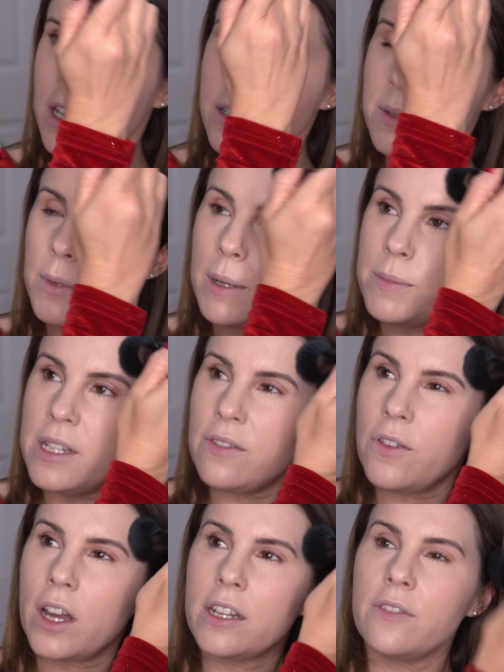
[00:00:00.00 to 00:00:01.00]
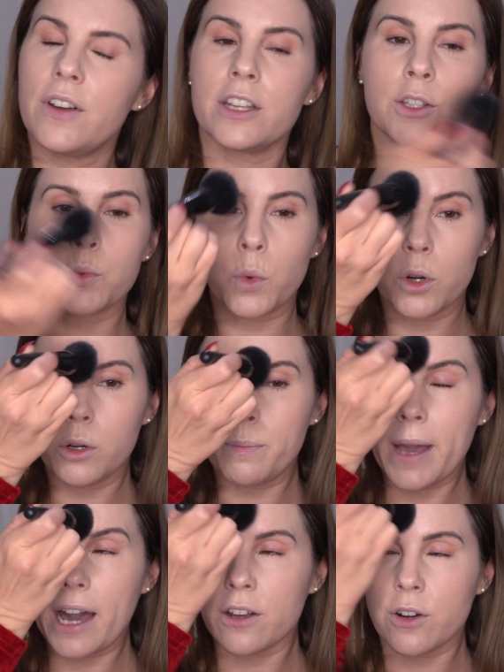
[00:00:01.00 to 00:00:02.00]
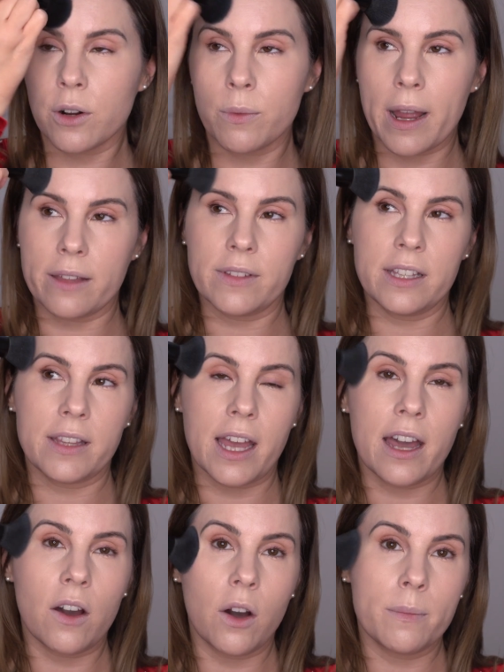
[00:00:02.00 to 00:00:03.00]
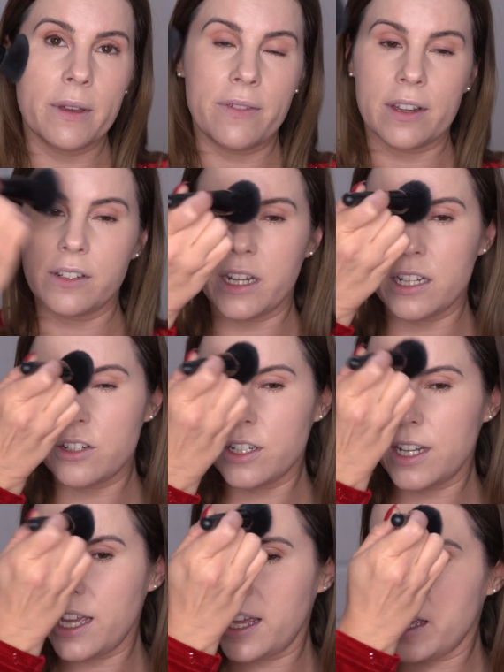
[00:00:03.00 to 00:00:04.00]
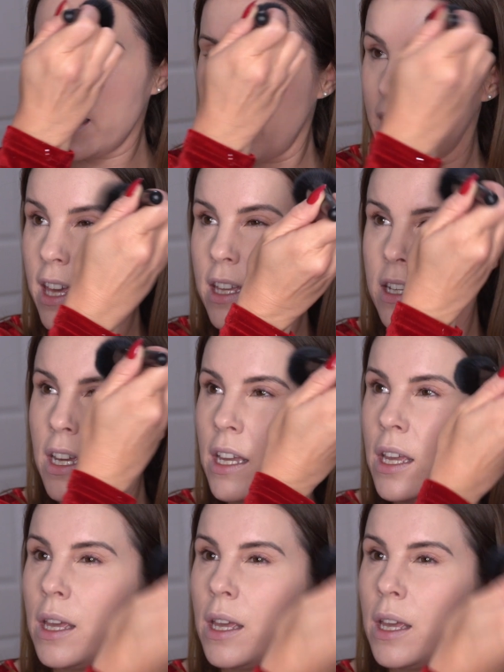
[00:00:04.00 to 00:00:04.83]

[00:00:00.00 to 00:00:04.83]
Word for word: Sometimes I find if I swirl powder around like that on the foundation, it can